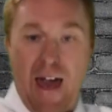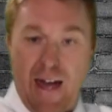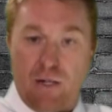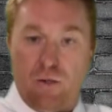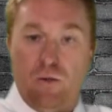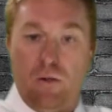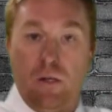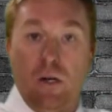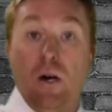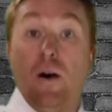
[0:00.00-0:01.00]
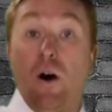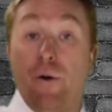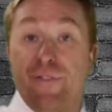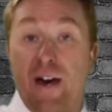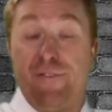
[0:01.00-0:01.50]
angle
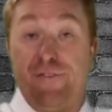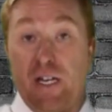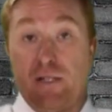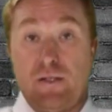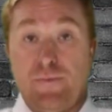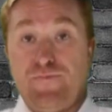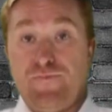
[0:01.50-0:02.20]
of that fist.